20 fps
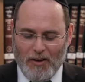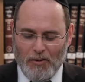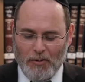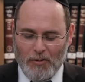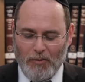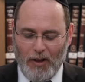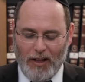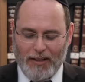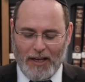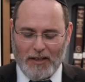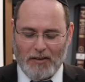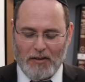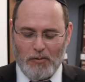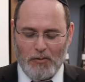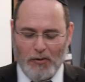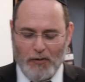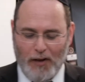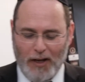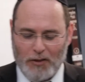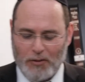I'd like to
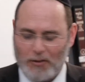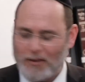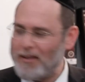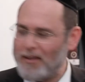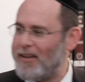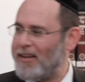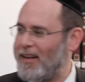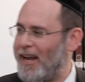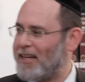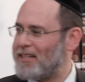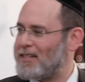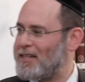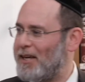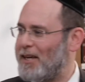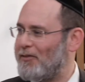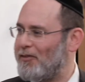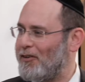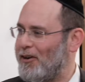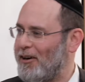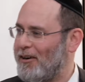move on to the next
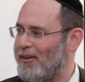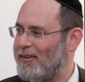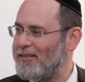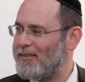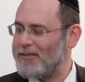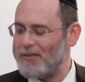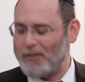Sefer,